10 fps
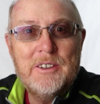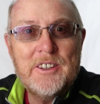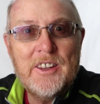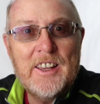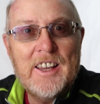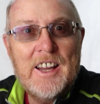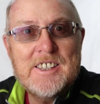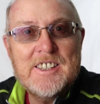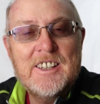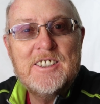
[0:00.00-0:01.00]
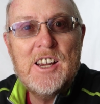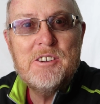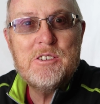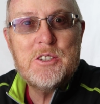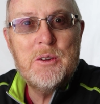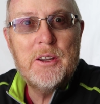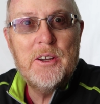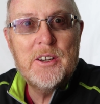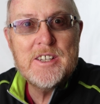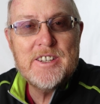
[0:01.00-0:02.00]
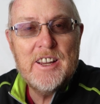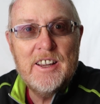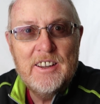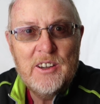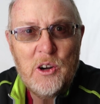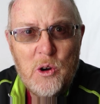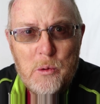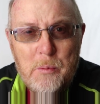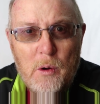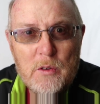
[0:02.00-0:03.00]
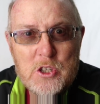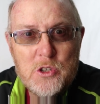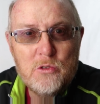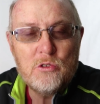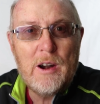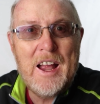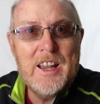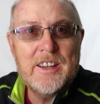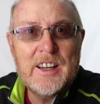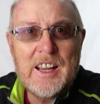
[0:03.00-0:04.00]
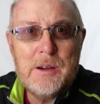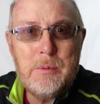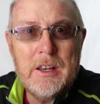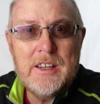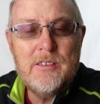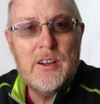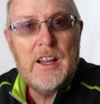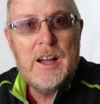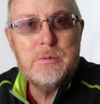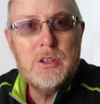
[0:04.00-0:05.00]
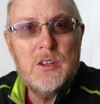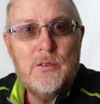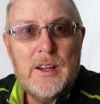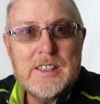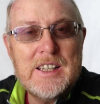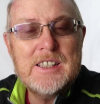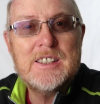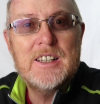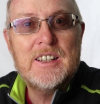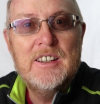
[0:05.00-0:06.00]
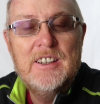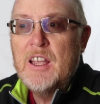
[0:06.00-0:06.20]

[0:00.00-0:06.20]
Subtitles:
What do you think, guys? January's doing good, isn't it? Up over 2 grand. Can't believe it. Absolutely fantastic.